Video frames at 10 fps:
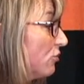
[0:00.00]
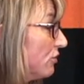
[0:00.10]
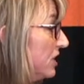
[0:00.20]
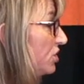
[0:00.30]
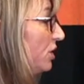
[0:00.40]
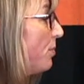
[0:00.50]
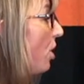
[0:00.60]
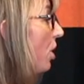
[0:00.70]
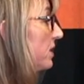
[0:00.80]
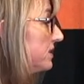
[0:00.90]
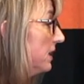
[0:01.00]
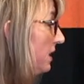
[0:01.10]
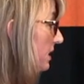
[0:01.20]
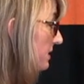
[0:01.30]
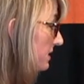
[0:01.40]
regional parks,
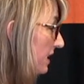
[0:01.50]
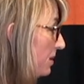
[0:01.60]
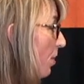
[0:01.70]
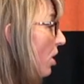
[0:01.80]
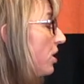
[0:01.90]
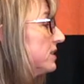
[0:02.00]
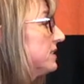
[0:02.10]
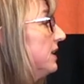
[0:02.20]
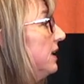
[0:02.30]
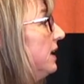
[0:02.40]
city parks.